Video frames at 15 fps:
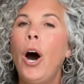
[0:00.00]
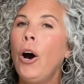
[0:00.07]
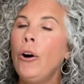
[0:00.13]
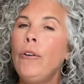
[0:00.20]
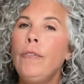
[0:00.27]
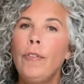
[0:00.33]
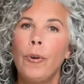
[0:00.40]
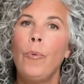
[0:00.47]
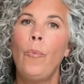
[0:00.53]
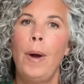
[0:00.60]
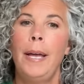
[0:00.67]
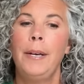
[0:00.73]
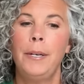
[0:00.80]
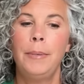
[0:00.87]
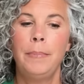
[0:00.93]

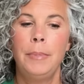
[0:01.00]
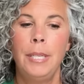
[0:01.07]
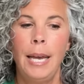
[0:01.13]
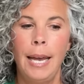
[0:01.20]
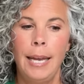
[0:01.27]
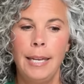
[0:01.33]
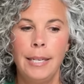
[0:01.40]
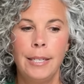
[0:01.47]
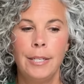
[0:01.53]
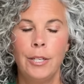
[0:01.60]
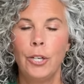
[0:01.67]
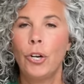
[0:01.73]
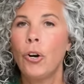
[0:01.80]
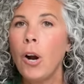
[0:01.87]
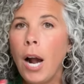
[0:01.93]
overwhelmed and
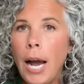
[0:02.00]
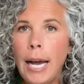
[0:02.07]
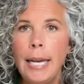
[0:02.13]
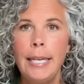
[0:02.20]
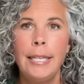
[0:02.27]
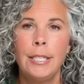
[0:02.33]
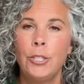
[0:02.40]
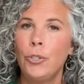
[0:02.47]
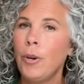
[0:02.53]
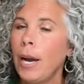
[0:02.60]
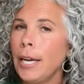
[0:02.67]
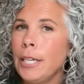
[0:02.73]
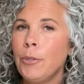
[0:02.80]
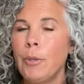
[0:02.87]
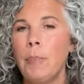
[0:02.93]
crying and
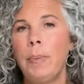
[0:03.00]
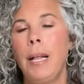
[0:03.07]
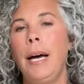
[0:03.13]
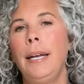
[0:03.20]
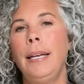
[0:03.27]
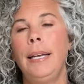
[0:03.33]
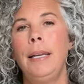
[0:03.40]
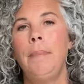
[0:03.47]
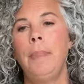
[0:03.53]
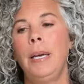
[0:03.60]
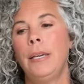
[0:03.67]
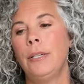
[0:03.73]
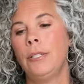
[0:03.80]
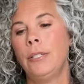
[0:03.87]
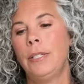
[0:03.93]
trying to reply to
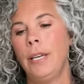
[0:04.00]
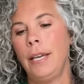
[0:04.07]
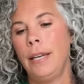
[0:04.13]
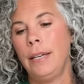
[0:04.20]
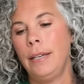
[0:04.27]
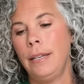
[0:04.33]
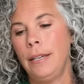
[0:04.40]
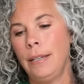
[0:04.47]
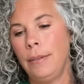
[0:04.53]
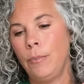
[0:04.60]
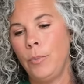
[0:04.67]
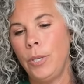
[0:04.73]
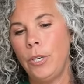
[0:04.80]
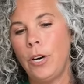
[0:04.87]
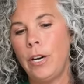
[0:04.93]
emails, and it
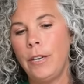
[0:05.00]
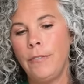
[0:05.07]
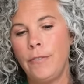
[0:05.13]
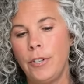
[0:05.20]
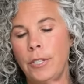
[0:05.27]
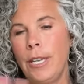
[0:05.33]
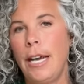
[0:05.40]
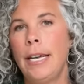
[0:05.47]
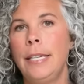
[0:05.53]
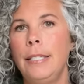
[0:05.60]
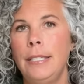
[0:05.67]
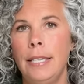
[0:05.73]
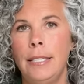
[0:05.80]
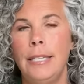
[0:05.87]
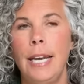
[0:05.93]
went on for
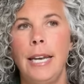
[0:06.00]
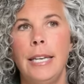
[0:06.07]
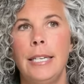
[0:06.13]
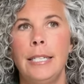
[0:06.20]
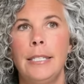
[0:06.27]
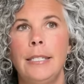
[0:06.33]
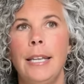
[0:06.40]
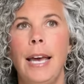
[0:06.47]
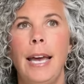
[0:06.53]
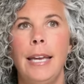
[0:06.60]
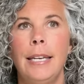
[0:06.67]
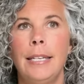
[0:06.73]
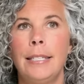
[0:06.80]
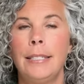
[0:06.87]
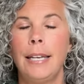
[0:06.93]
days and days,
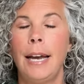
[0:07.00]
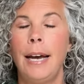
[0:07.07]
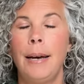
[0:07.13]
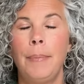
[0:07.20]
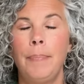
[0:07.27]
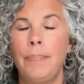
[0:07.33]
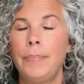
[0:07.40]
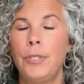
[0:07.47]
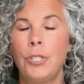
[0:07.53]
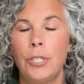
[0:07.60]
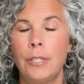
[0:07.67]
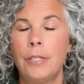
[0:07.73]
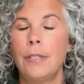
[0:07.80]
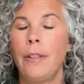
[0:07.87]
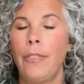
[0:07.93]
and I
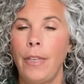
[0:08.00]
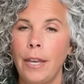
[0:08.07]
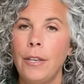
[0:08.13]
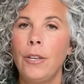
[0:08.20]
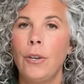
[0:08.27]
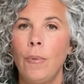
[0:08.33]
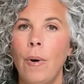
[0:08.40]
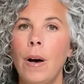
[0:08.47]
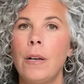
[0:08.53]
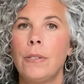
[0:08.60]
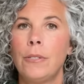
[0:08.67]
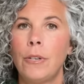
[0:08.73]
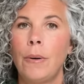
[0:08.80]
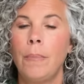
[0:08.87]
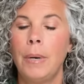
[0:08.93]
just thank you all
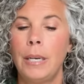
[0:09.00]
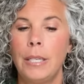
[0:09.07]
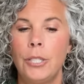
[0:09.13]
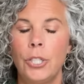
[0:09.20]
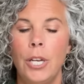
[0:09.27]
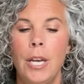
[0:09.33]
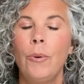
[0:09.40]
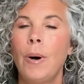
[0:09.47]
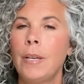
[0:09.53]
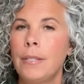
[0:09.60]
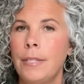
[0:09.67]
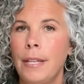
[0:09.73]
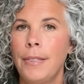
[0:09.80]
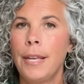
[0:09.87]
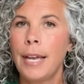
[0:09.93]
so much. You all
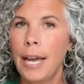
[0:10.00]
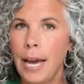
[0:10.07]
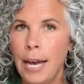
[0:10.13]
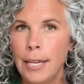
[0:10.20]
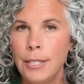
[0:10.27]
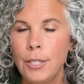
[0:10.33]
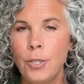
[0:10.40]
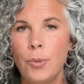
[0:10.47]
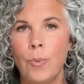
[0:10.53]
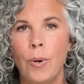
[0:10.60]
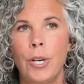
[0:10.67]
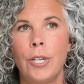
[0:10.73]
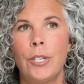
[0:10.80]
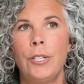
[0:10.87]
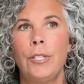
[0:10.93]
said the kindest
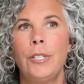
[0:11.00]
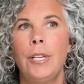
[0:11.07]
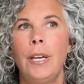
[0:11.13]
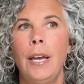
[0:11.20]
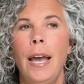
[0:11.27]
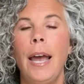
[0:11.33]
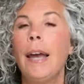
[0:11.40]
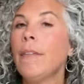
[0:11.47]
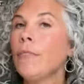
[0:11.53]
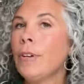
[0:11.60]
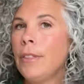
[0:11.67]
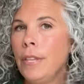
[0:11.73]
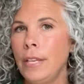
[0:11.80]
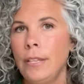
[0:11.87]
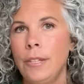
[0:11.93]
words.
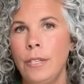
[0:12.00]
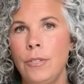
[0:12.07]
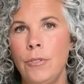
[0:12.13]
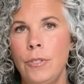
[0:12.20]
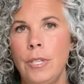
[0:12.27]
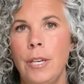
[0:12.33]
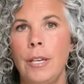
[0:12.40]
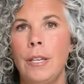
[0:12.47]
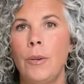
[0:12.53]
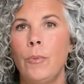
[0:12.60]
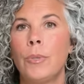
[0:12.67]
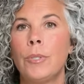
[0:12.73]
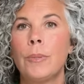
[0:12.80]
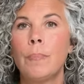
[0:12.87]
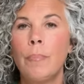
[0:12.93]
Everything that you said
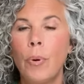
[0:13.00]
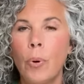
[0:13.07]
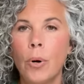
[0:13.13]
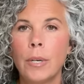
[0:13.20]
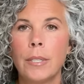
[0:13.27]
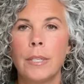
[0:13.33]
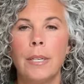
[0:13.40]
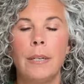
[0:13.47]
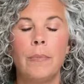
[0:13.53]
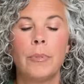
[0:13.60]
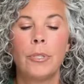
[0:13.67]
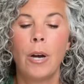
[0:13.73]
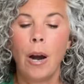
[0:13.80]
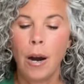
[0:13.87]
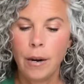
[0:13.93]
was important. It was
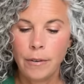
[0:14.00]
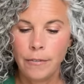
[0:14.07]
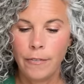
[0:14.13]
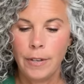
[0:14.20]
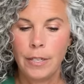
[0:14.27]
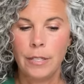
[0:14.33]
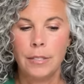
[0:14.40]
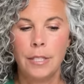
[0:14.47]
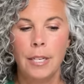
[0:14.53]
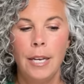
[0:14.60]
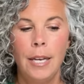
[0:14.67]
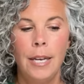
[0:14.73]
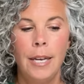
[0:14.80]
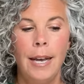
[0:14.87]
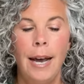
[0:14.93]
heartfelt.
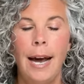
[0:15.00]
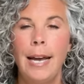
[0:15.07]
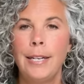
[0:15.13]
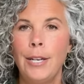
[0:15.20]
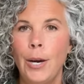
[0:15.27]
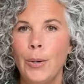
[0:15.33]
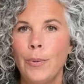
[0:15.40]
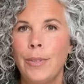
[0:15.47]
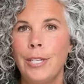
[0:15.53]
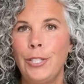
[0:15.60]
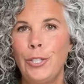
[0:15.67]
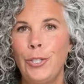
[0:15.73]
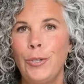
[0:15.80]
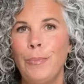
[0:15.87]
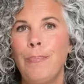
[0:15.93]
I know
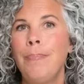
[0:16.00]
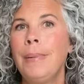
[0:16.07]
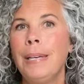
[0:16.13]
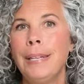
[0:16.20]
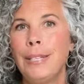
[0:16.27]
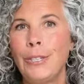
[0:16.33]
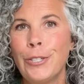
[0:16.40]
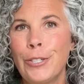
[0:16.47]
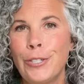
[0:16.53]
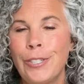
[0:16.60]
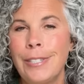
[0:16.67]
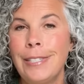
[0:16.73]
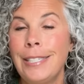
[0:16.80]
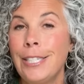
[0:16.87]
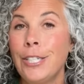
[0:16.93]
that you meant your
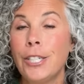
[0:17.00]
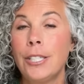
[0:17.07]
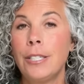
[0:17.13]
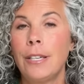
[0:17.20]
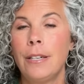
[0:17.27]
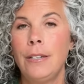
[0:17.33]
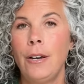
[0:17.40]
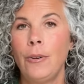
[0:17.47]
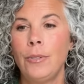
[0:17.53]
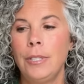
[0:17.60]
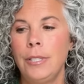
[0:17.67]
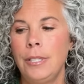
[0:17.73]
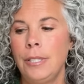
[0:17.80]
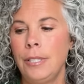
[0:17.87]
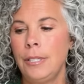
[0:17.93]
sincerest
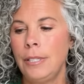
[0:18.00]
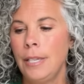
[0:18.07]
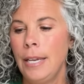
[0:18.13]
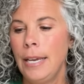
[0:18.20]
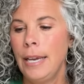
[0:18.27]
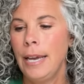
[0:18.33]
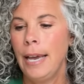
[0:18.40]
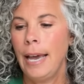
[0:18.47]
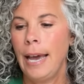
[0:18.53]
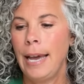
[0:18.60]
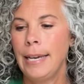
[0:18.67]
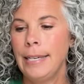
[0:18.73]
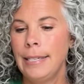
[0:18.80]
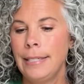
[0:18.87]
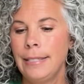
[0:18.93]
condolences.
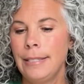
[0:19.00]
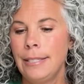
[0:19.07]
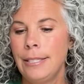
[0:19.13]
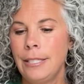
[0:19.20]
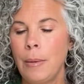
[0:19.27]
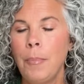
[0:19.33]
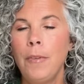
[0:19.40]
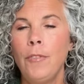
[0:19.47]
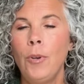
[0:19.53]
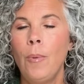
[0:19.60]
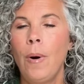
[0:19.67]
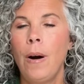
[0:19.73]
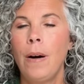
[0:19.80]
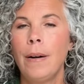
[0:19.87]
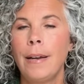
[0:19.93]
And some of you
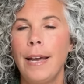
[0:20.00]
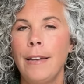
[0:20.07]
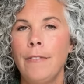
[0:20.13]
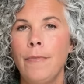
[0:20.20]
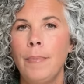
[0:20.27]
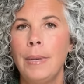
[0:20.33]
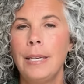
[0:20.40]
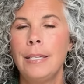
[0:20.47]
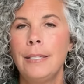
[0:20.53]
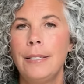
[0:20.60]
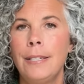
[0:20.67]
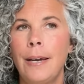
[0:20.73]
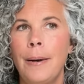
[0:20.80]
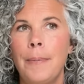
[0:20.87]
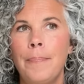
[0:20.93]
all gave me
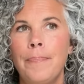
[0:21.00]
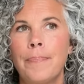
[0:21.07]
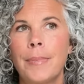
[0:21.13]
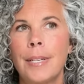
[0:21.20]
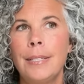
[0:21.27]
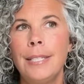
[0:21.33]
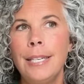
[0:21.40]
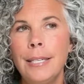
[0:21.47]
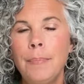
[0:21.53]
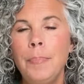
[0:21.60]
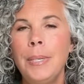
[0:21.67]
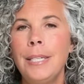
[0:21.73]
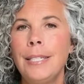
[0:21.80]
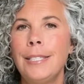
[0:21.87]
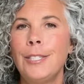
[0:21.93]
some
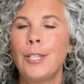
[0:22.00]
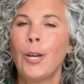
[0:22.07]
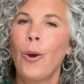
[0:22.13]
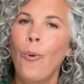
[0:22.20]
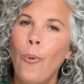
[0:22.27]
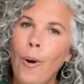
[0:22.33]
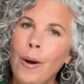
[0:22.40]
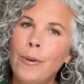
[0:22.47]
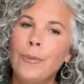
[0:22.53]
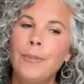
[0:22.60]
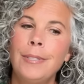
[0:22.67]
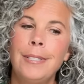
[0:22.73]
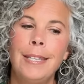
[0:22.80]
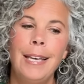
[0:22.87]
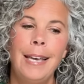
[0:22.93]
tidbits and
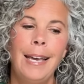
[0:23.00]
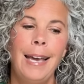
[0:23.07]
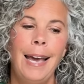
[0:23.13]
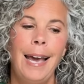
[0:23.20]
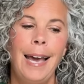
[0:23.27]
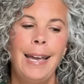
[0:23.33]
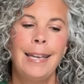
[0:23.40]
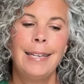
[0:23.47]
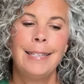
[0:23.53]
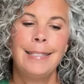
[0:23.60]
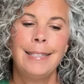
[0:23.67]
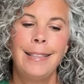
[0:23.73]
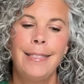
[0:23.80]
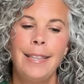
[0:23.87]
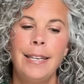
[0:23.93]
quotes
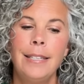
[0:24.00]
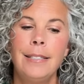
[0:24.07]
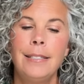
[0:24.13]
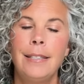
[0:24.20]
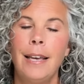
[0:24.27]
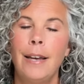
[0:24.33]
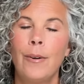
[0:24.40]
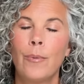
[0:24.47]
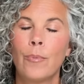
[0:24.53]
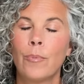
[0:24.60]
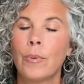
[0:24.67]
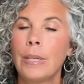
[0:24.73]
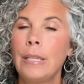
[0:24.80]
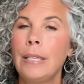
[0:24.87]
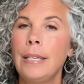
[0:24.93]
and things that
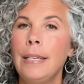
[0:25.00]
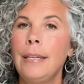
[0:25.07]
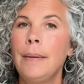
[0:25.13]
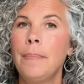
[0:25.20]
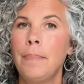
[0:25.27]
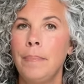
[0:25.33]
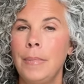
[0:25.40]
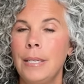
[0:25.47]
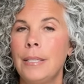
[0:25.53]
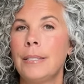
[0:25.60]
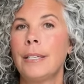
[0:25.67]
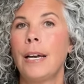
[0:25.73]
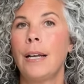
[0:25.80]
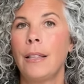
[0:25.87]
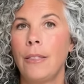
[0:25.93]
really meant
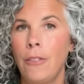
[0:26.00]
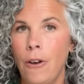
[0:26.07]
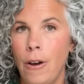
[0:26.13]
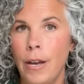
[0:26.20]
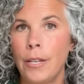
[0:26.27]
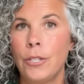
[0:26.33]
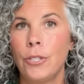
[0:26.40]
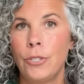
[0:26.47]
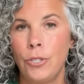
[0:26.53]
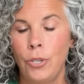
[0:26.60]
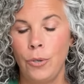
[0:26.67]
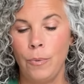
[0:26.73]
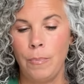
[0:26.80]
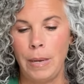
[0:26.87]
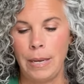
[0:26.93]
a lot
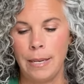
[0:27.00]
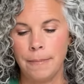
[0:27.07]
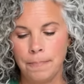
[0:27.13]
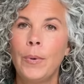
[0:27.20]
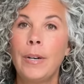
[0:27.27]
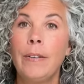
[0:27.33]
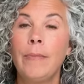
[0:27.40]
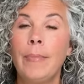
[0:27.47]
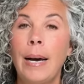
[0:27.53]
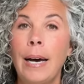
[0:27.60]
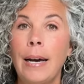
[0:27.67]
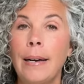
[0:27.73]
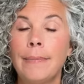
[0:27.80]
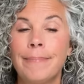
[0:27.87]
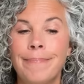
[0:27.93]
to me. One of
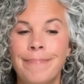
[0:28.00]
my,